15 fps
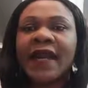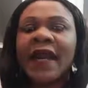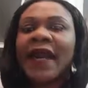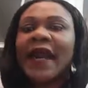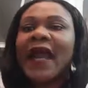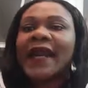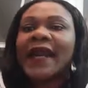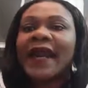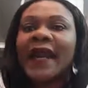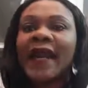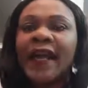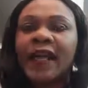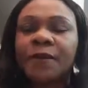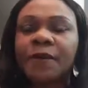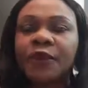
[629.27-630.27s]
It
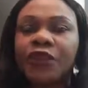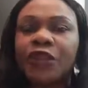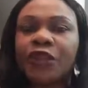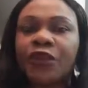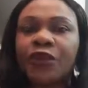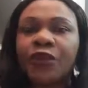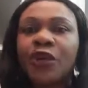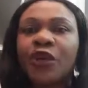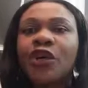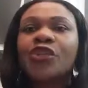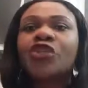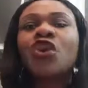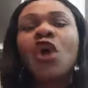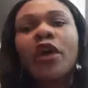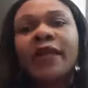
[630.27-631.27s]
helps you
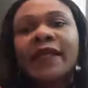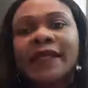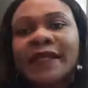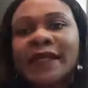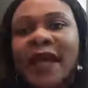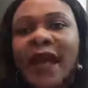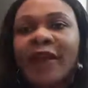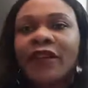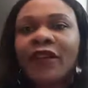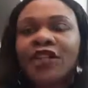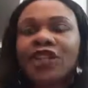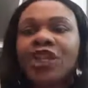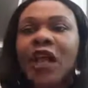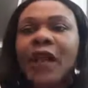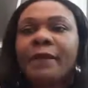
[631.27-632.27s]
to understand your
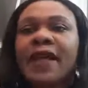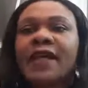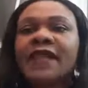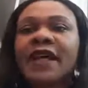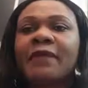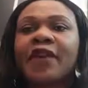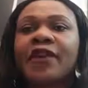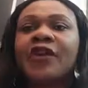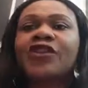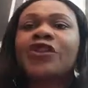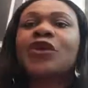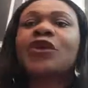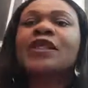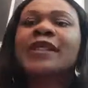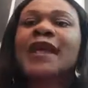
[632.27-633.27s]
child better, because you
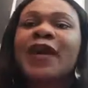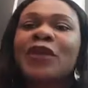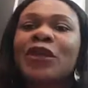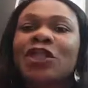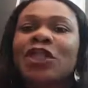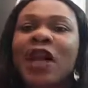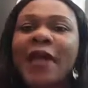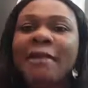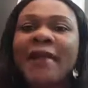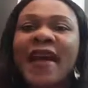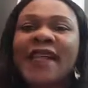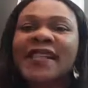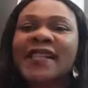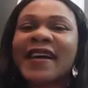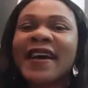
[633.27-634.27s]
understand your child
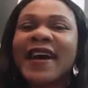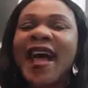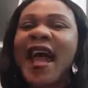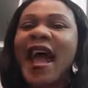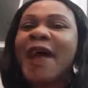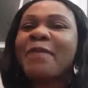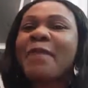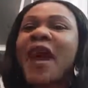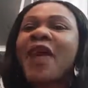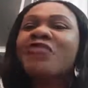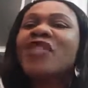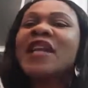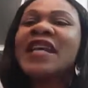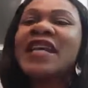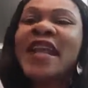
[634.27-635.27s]
better by
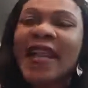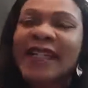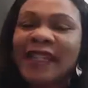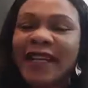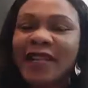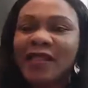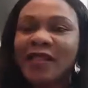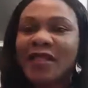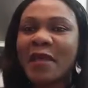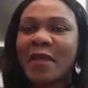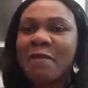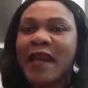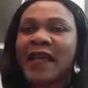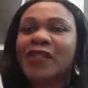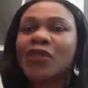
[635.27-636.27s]
relating to them,
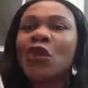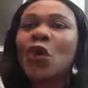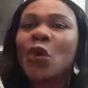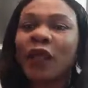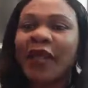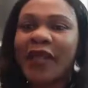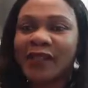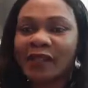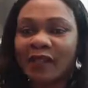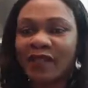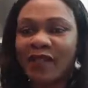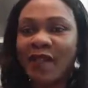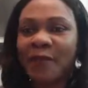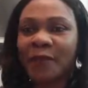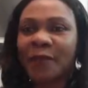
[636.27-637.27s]
by talking to
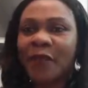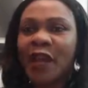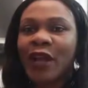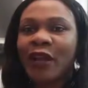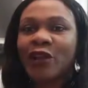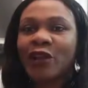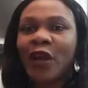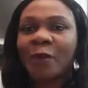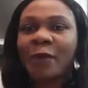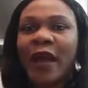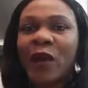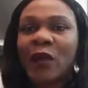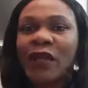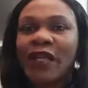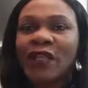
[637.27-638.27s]
them. Not by
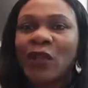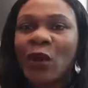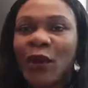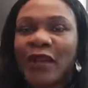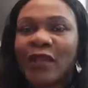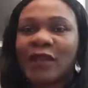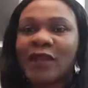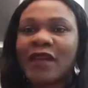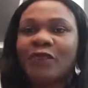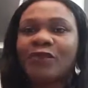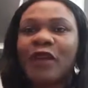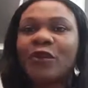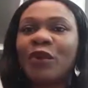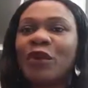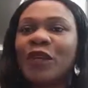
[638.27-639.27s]
only talking to them when
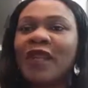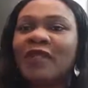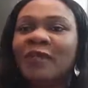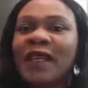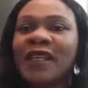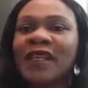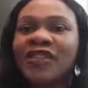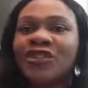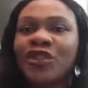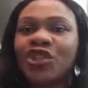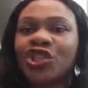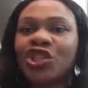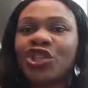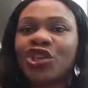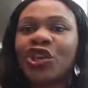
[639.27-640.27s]
you want to give them an
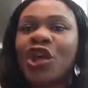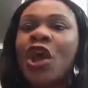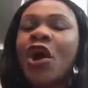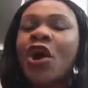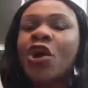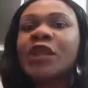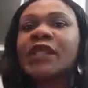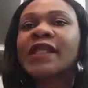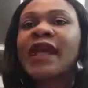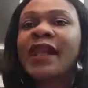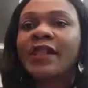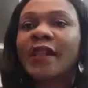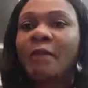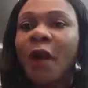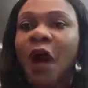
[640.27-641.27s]
instruction or tell
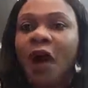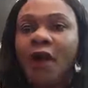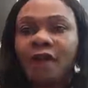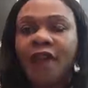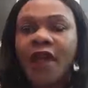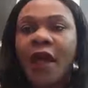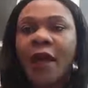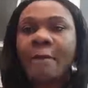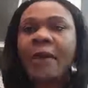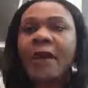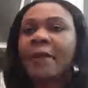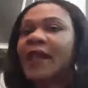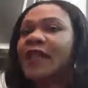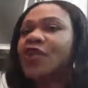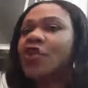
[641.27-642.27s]
them off, but
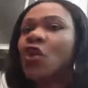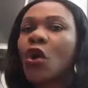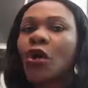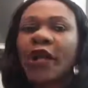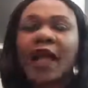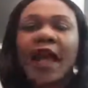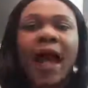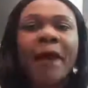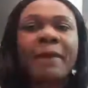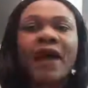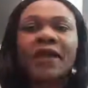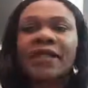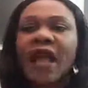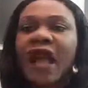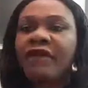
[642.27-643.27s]
by talking
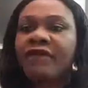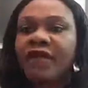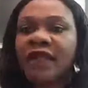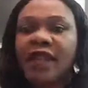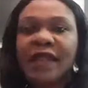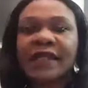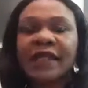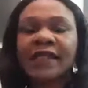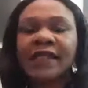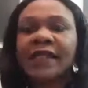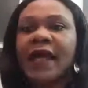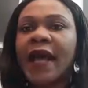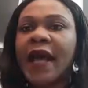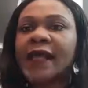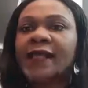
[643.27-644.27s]
about everything. As I
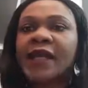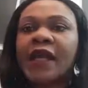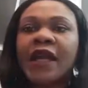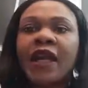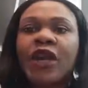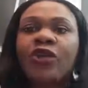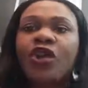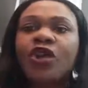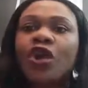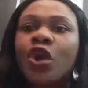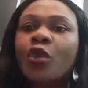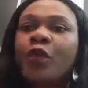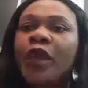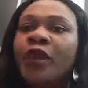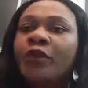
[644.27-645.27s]
said, you know,
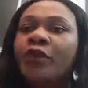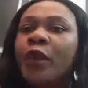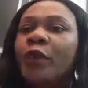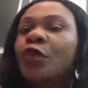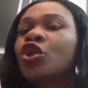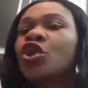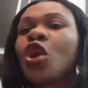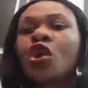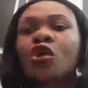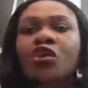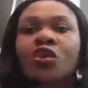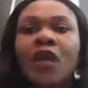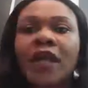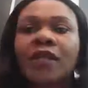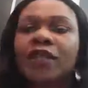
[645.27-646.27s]
we would talk
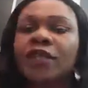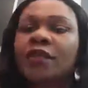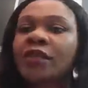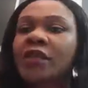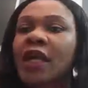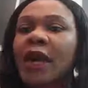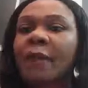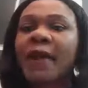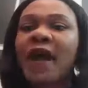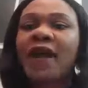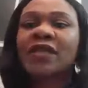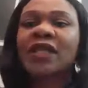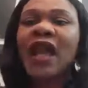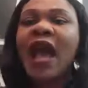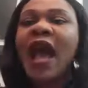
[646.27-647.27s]
to our children
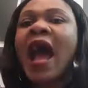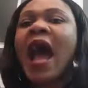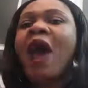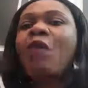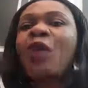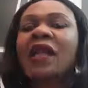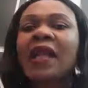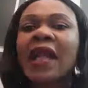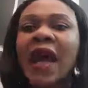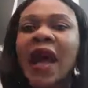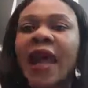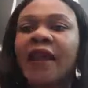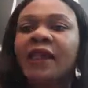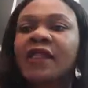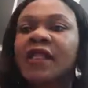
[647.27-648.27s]
about our
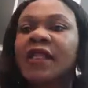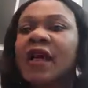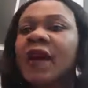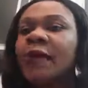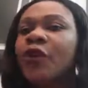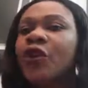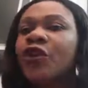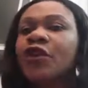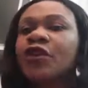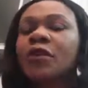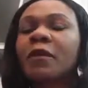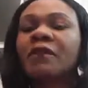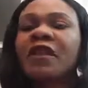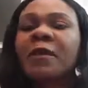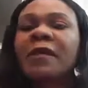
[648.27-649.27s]
lives, you know, some
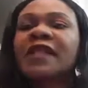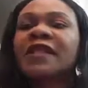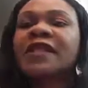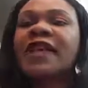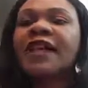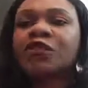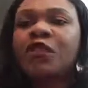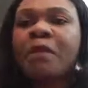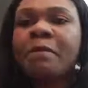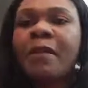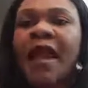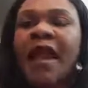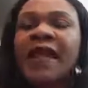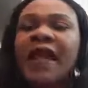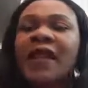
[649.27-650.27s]
of the mistakes we
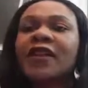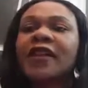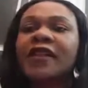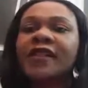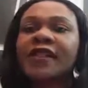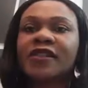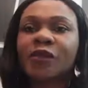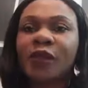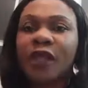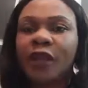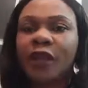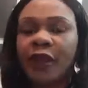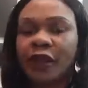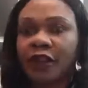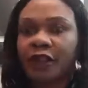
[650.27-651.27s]
made and lessons we
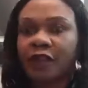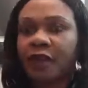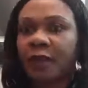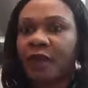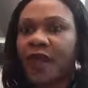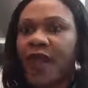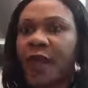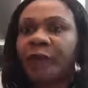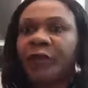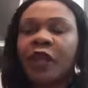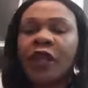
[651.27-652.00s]
learned from them.